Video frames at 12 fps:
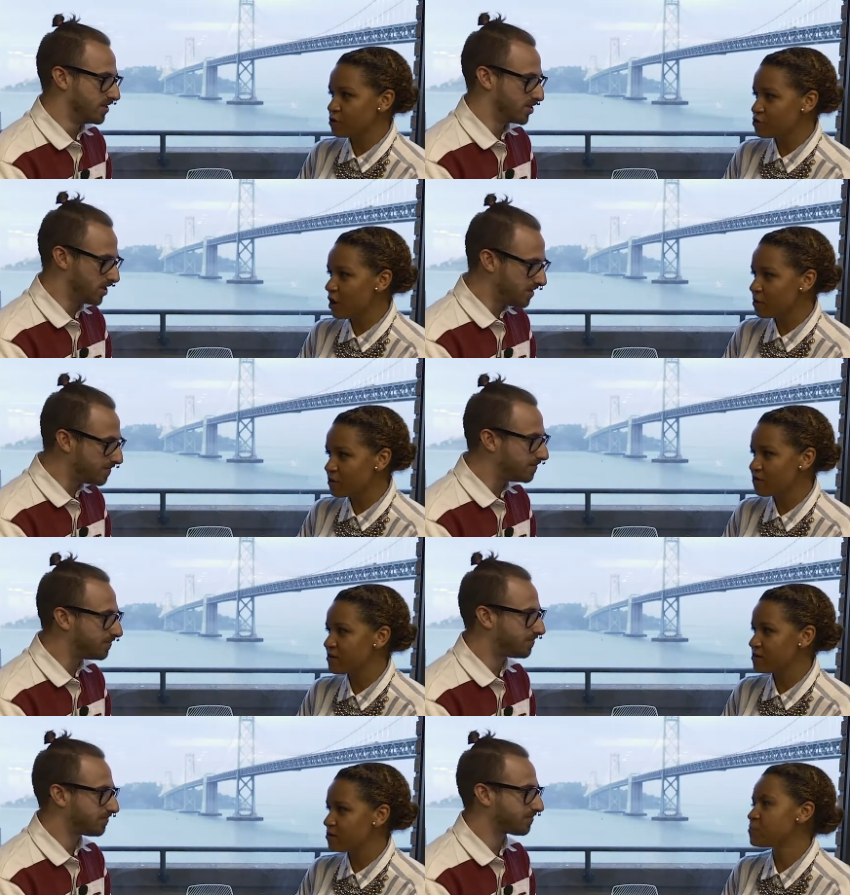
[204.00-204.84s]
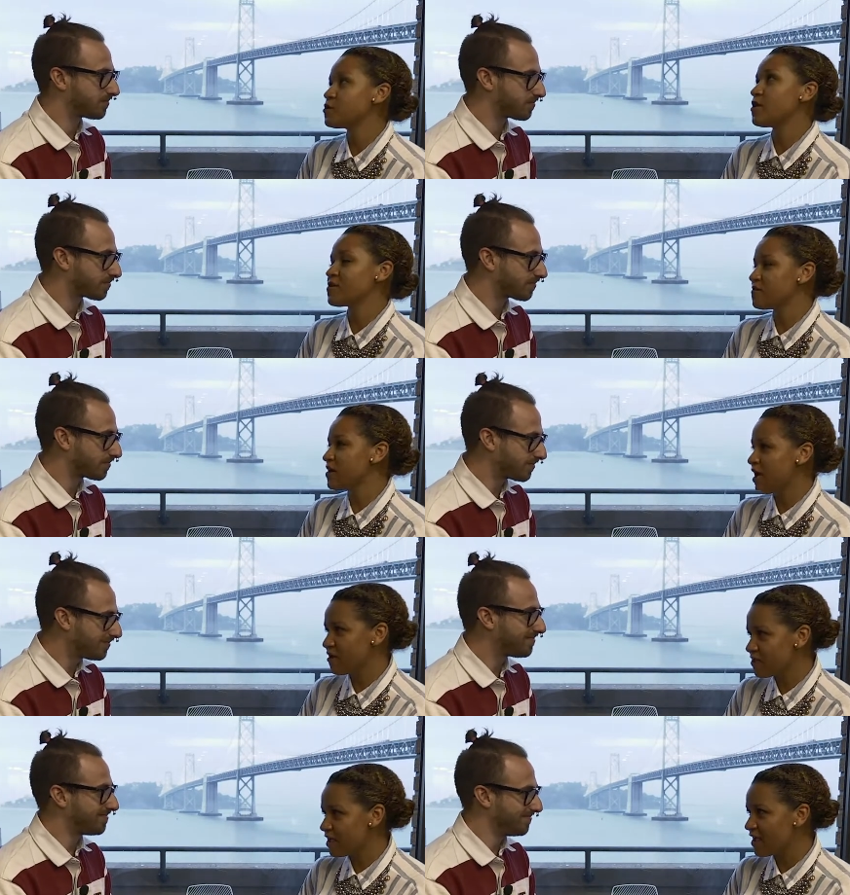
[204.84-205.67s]
Speaker 1: cryptography sure. cryptography
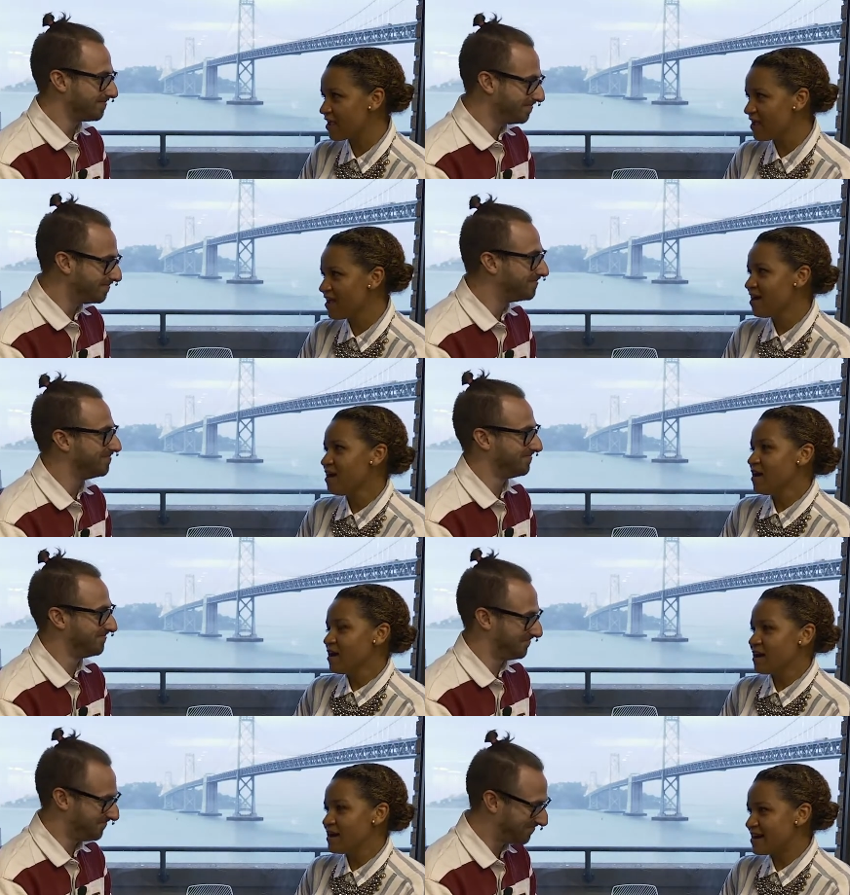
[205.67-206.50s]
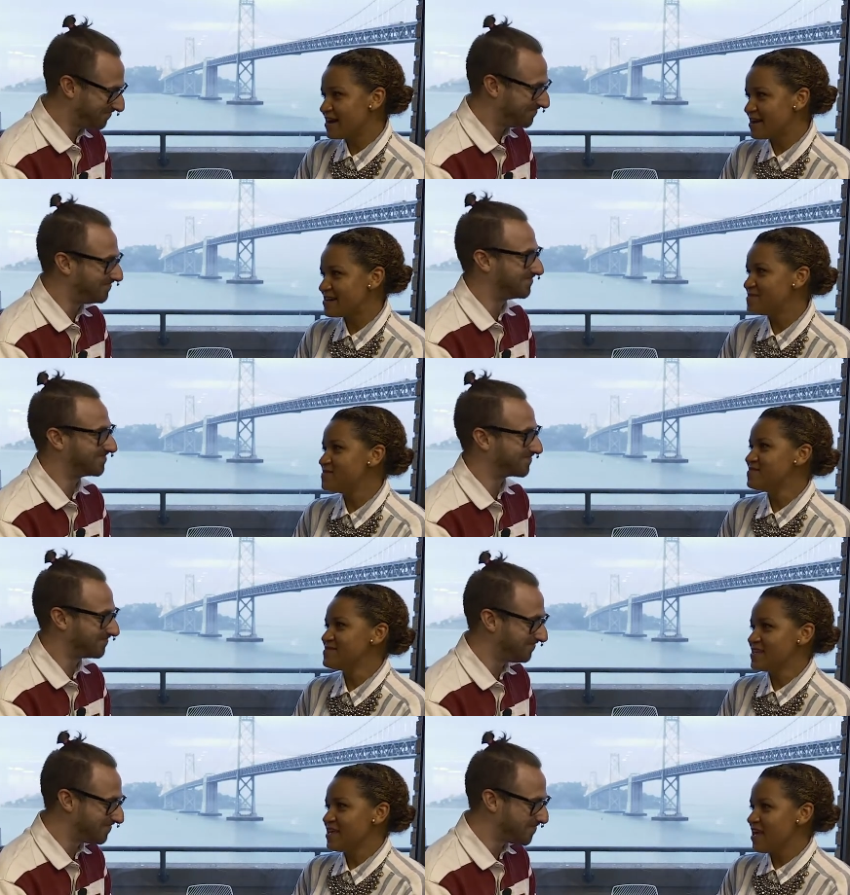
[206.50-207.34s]
heavy. Um,
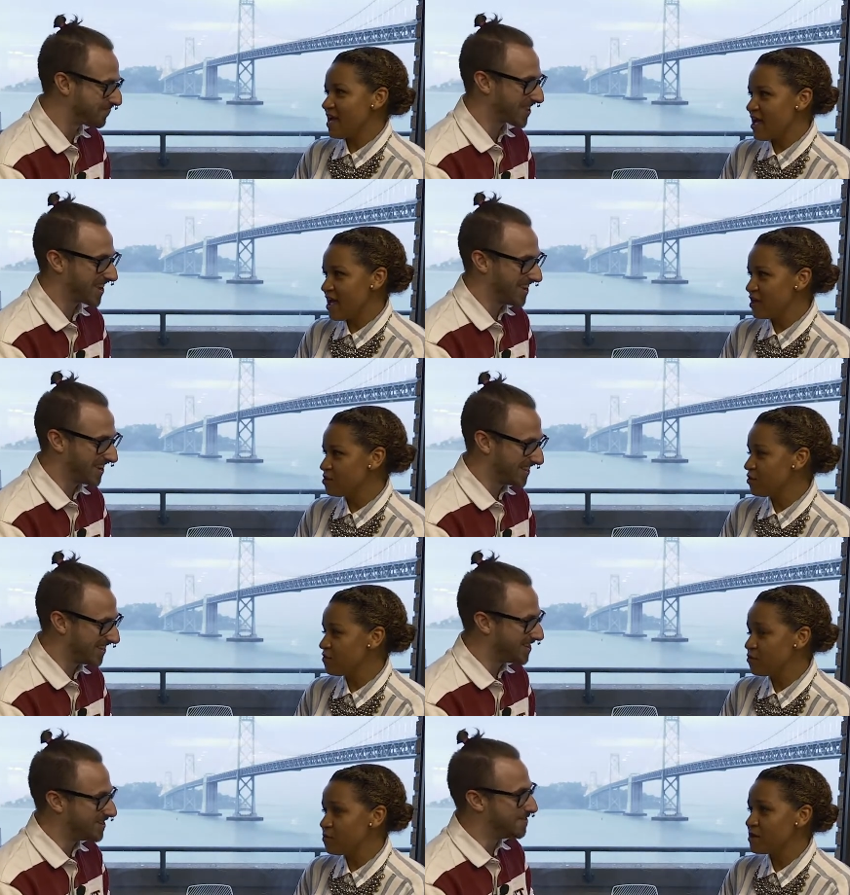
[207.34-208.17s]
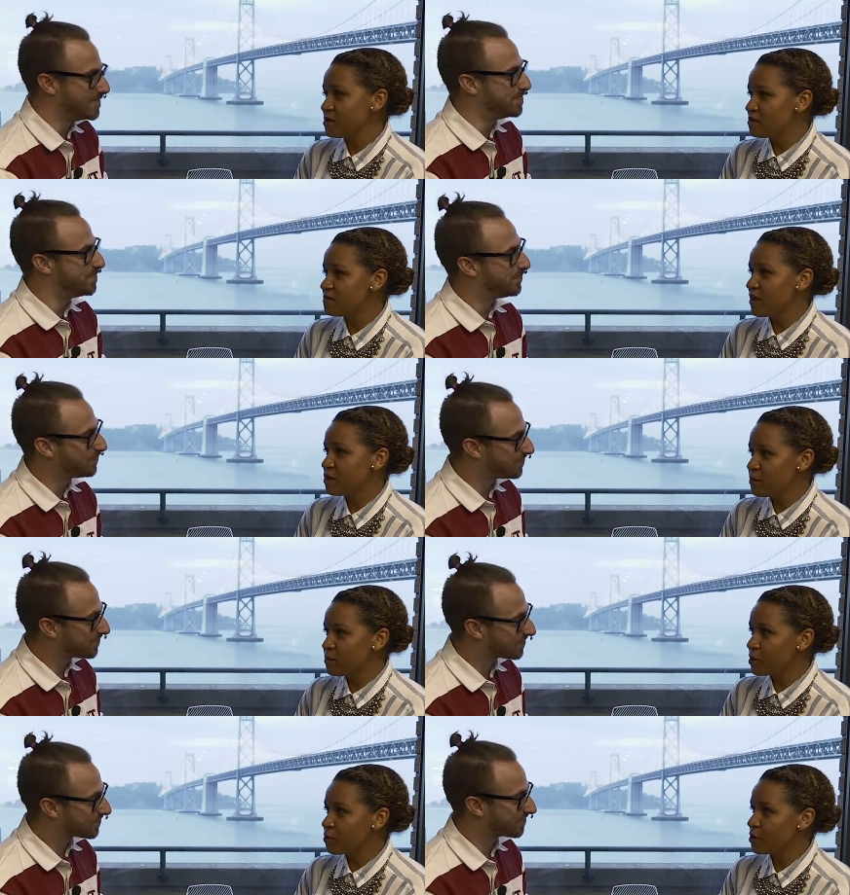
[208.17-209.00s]
and have you been a
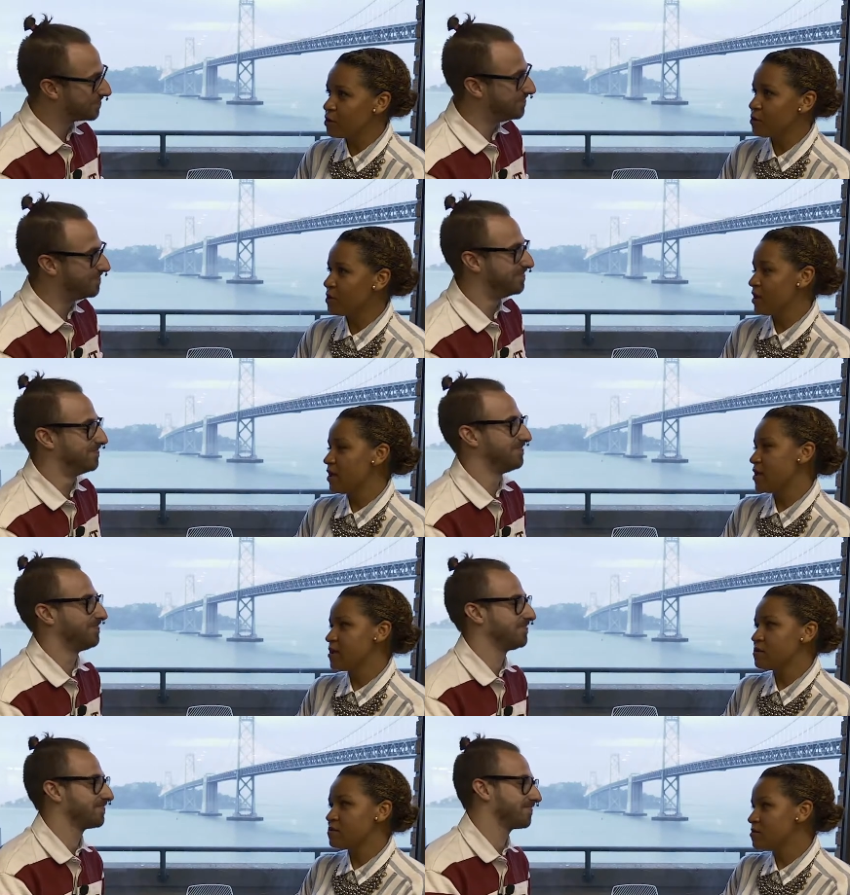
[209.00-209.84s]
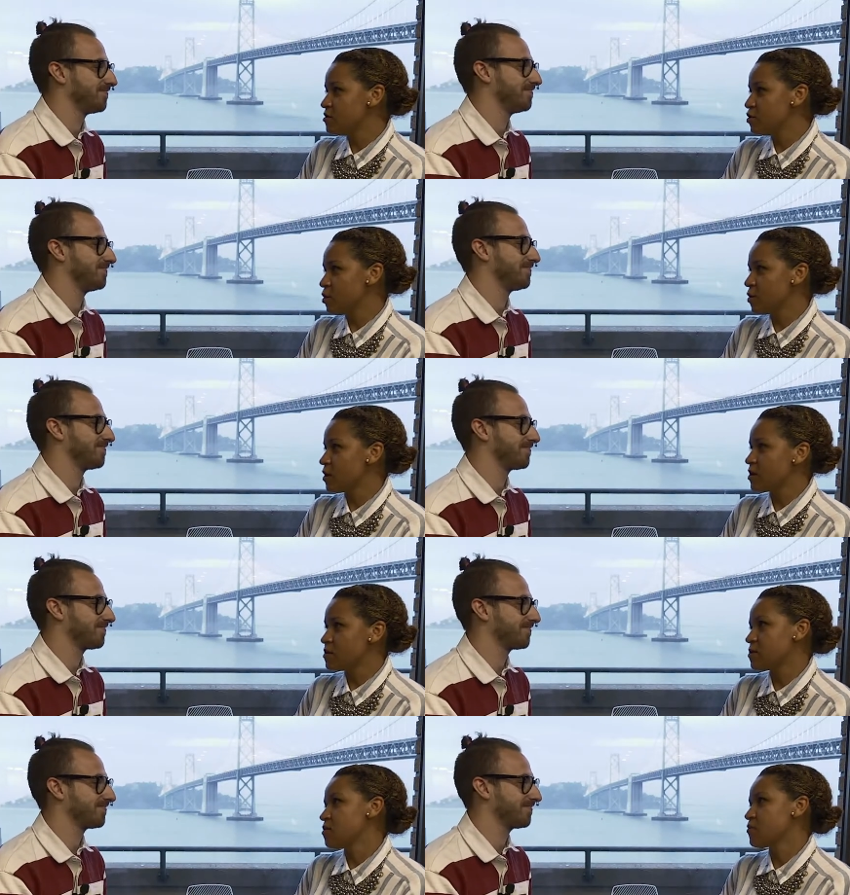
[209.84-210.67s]
developer? Were you in you know
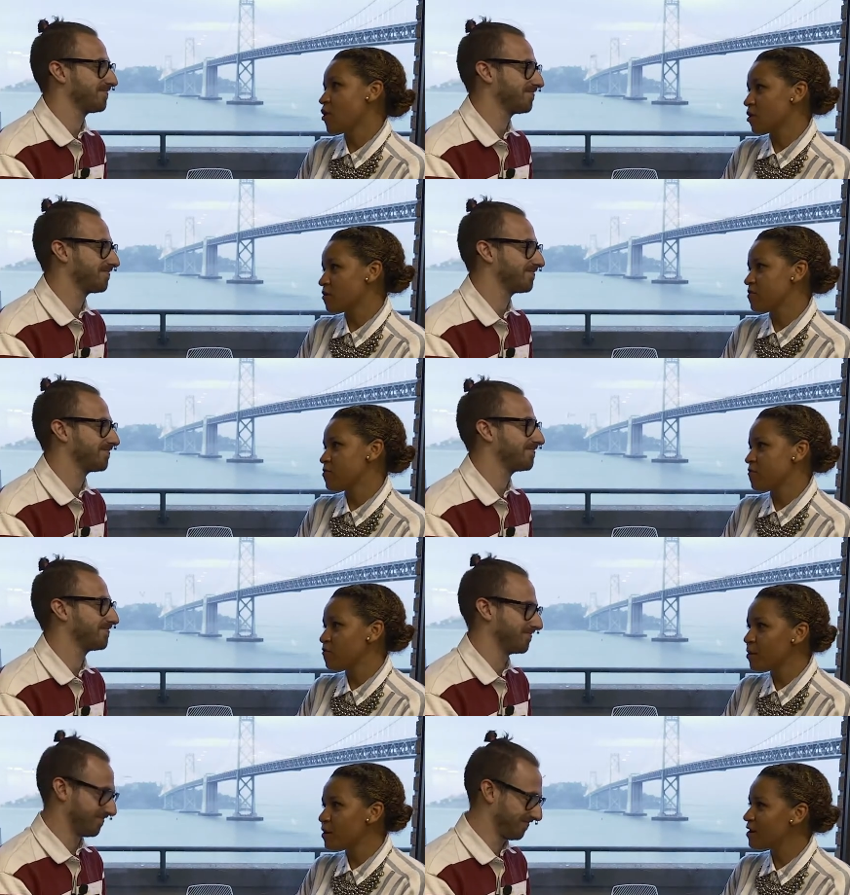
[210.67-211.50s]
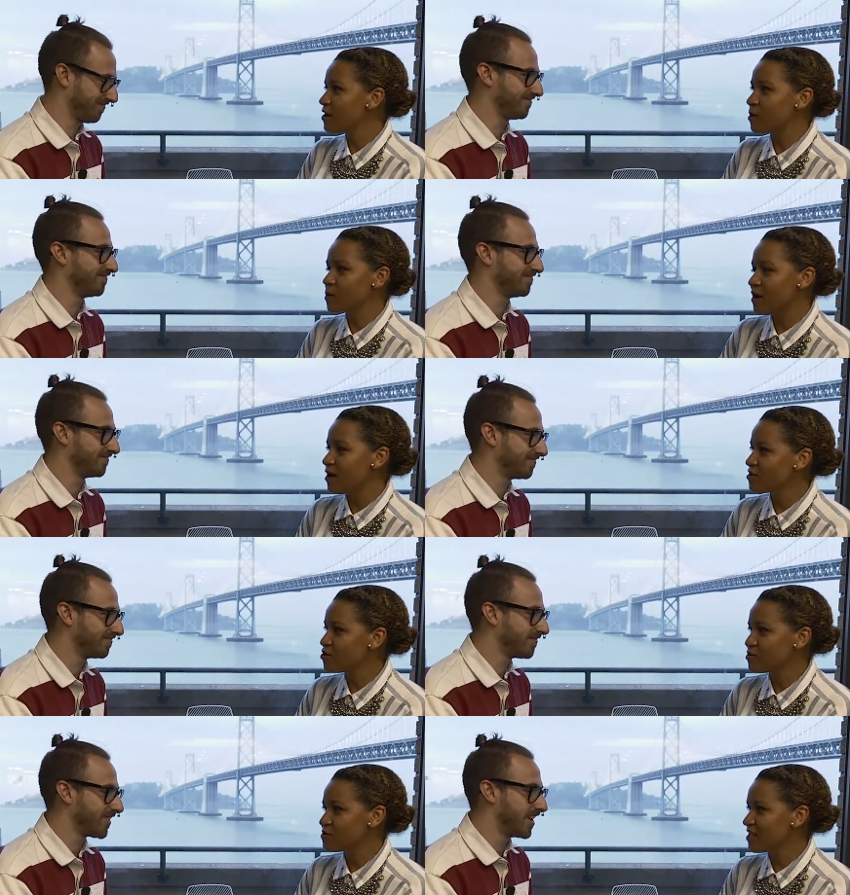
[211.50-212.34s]
in cryptography before, or how
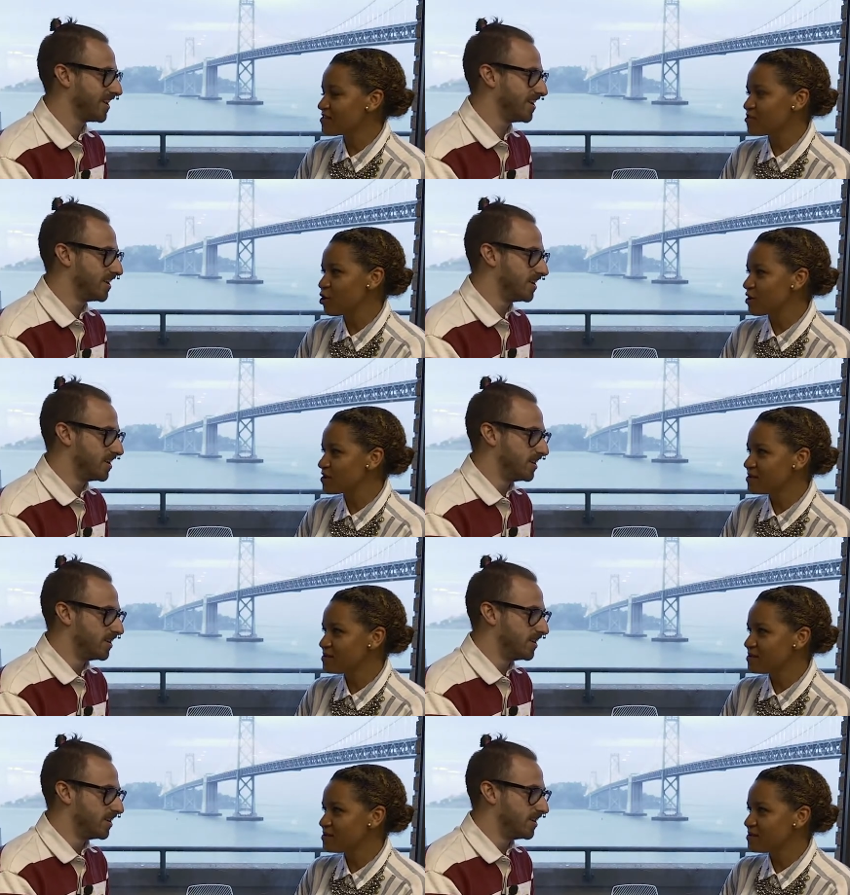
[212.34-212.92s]
did you get started?